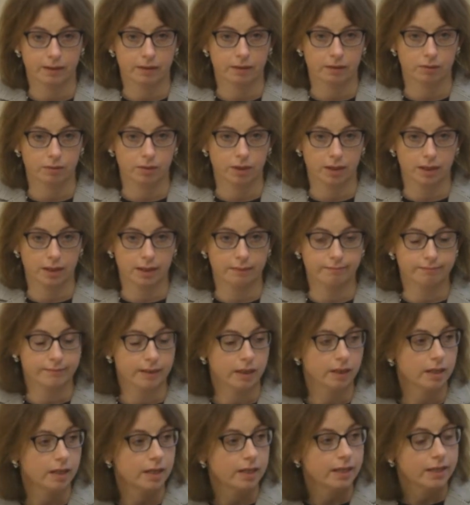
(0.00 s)
Okay,
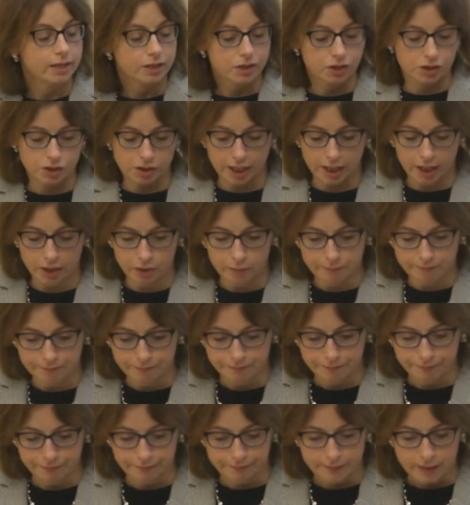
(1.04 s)
so
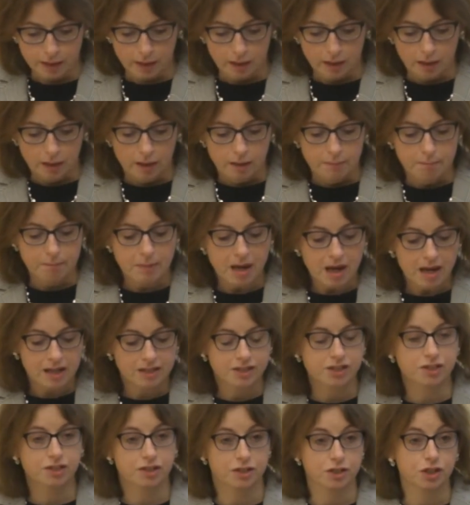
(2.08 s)

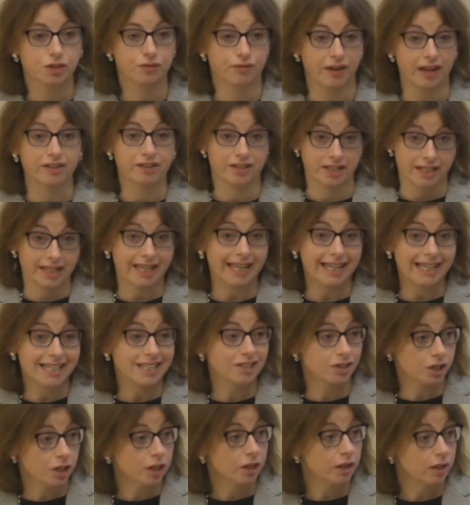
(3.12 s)
master's funding
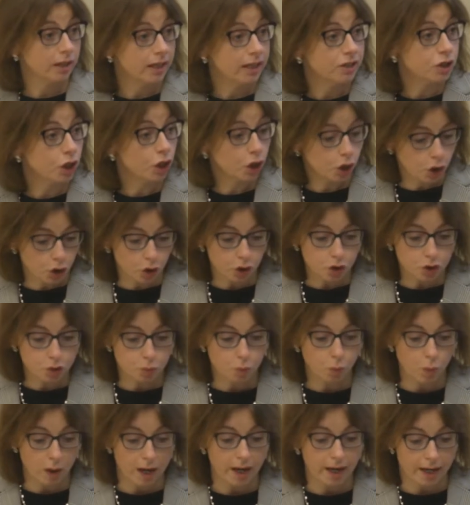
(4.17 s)
is a good
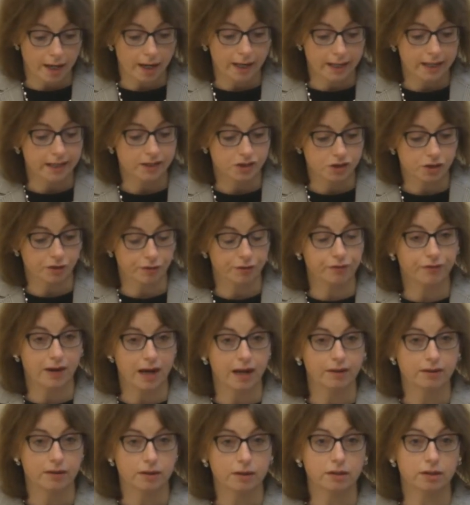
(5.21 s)
way to
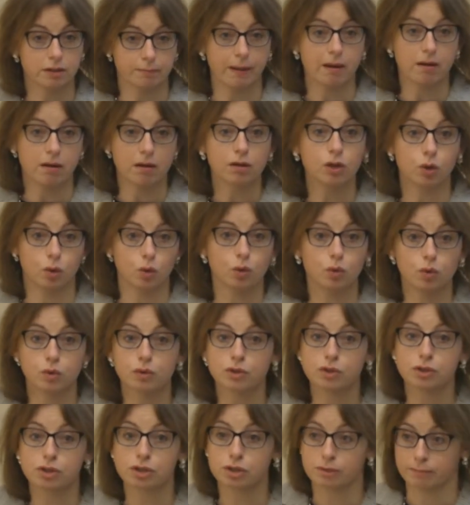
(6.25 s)
fund the bar
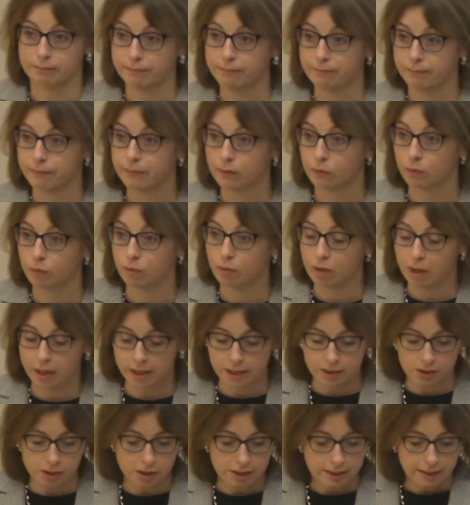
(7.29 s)
course, all
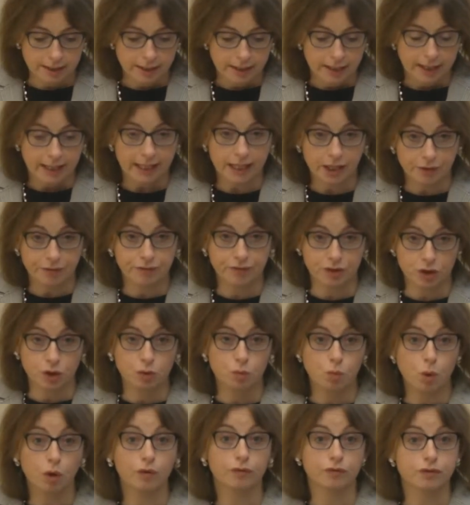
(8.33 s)
right, if you
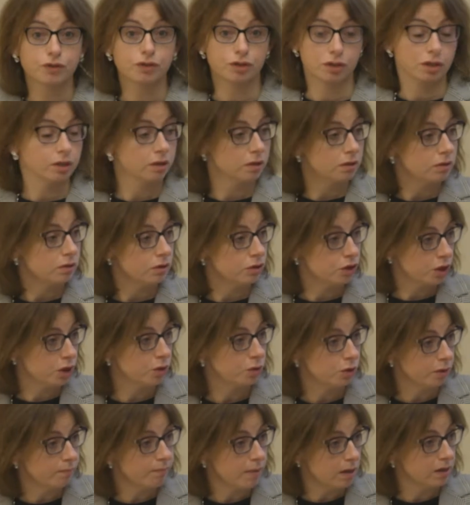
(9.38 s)
want to do
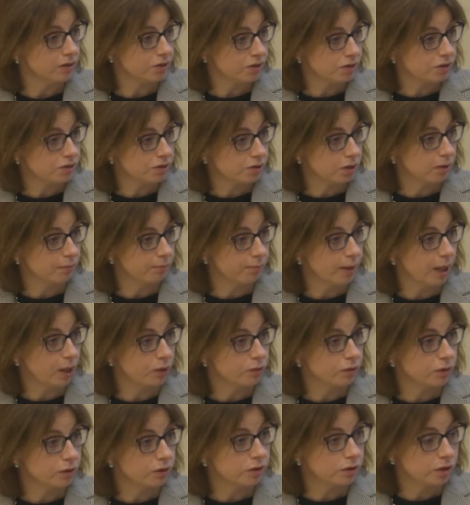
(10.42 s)
the master's
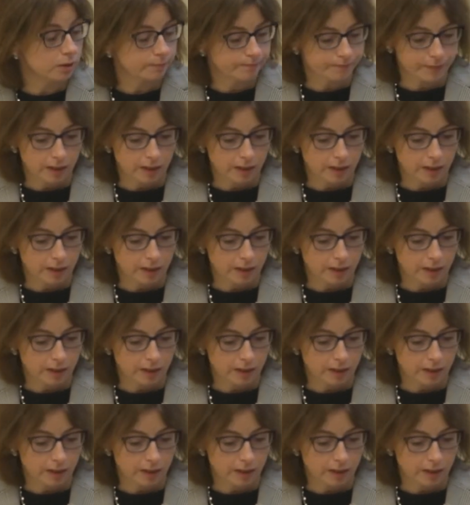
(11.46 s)
component.